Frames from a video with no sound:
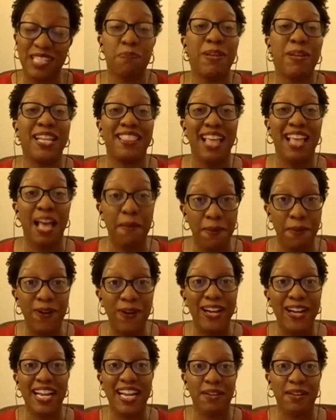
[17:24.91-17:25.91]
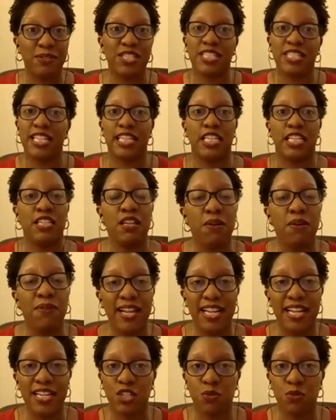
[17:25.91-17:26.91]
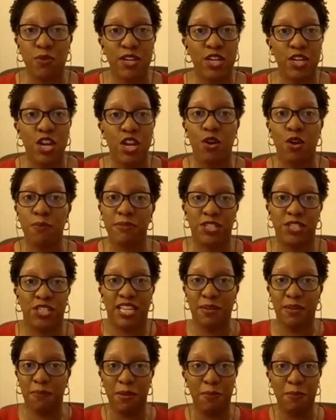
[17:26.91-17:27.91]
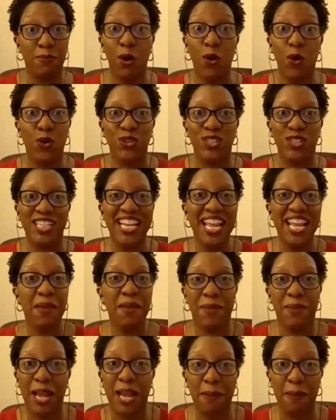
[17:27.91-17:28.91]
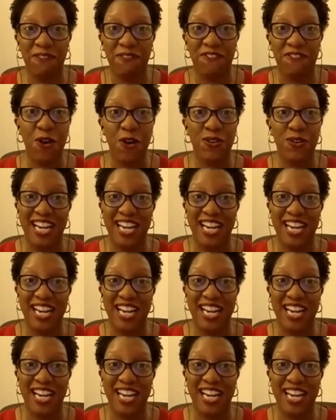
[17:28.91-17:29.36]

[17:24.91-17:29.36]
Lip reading: But at that point I was just like, you know what? I just want to know, I'm just going to be bold, pick up the phone.